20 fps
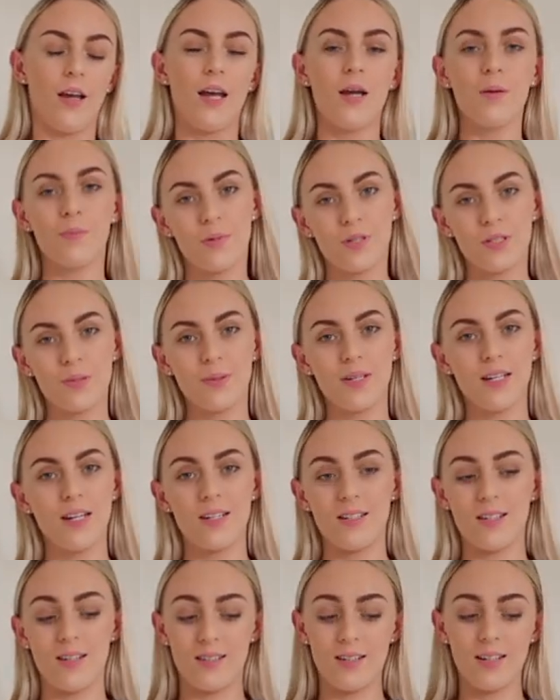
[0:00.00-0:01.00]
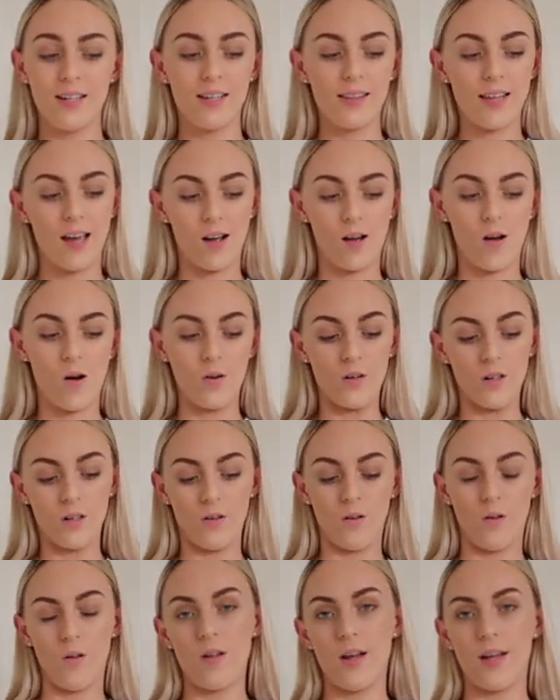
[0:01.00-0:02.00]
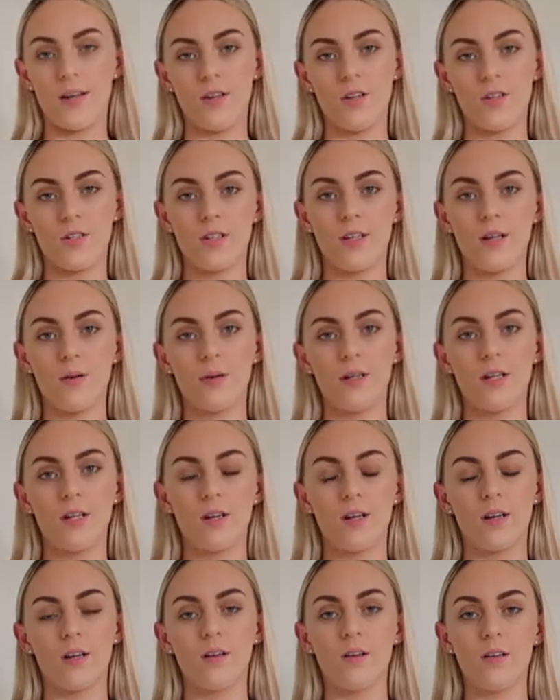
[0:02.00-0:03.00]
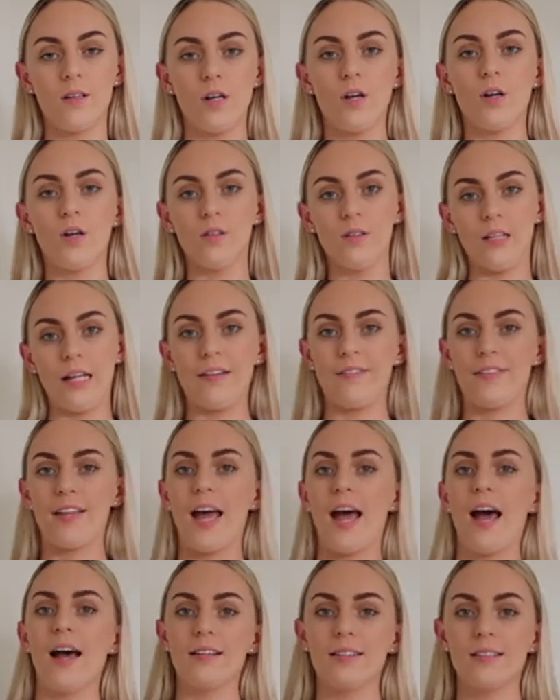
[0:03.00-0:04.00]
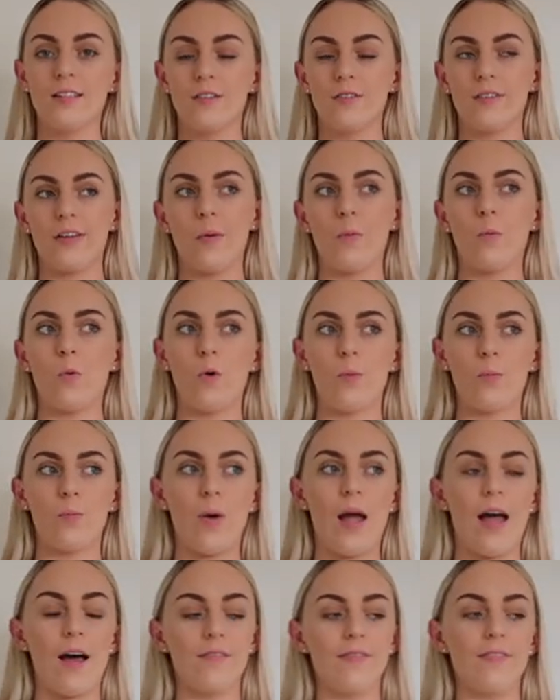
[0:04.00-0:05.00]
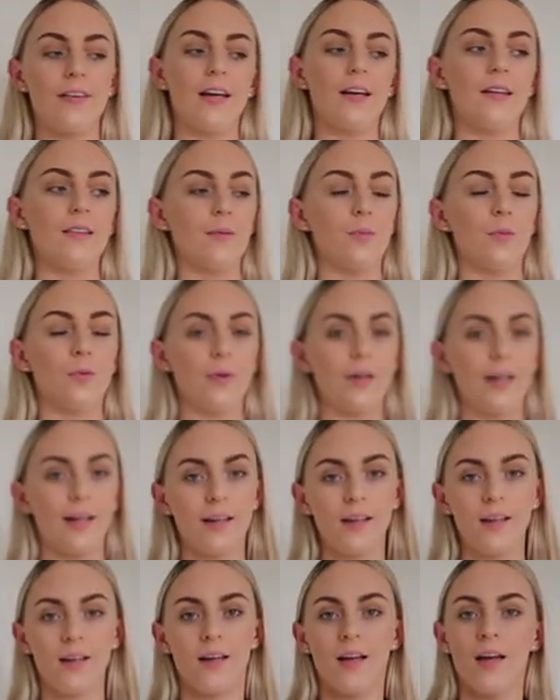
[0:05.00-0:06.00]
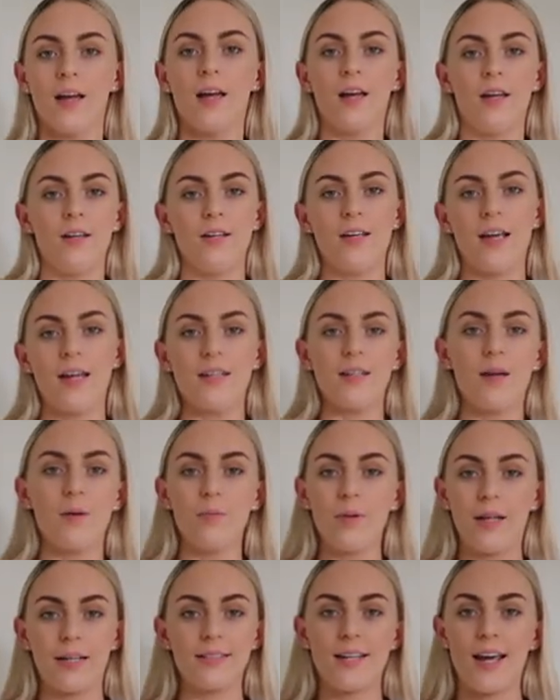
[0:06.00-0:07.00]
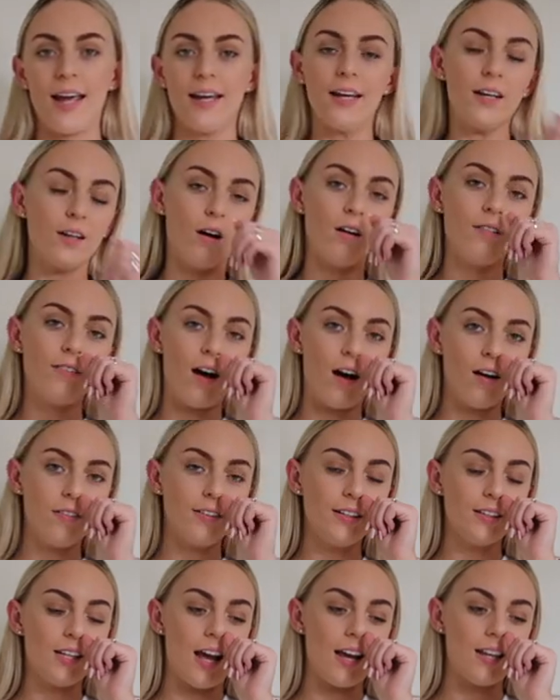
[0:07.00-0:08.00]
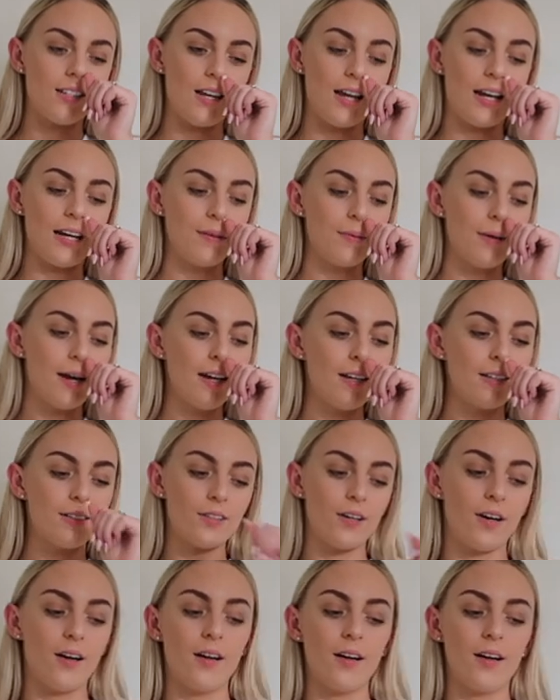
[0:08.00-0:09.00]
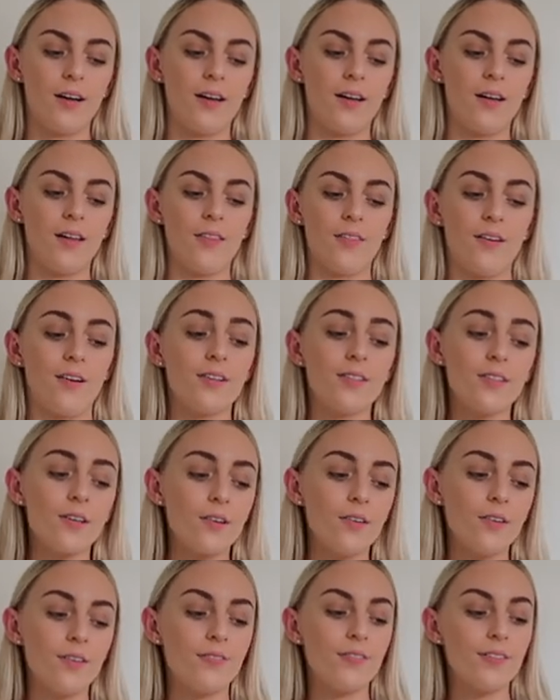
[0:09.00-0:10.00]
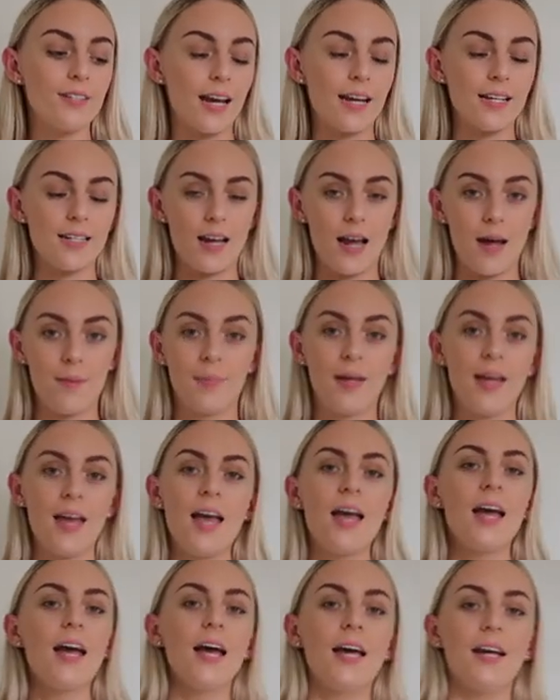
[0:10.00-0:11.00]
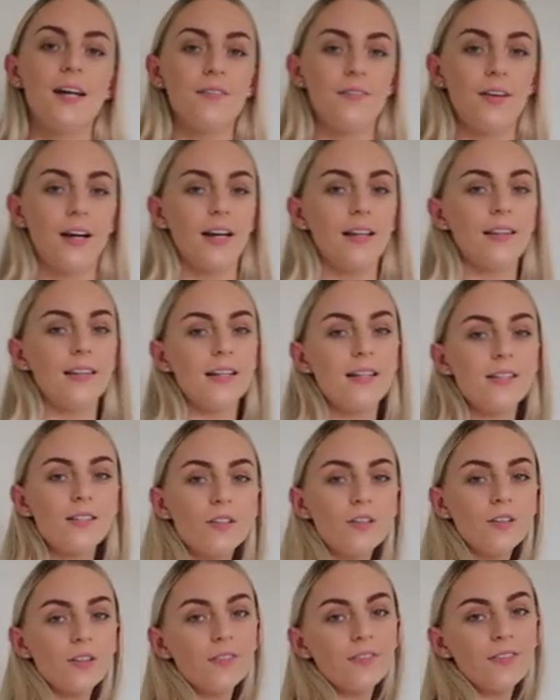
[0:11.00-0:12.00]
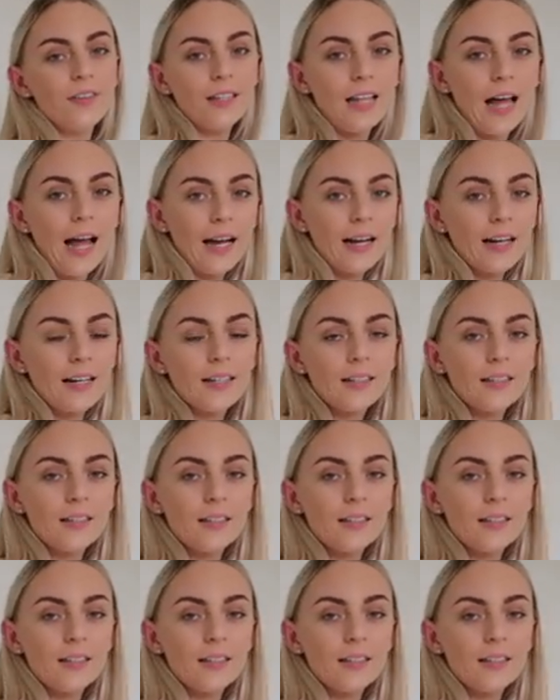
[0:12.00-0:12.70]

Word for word: in Brisbane it doesn't get that cold at all and usually when you, you leave the house in a really warm outfit in the morning you end up like taking off half your layers anyway so those are good for daytime and I reckon these are good for like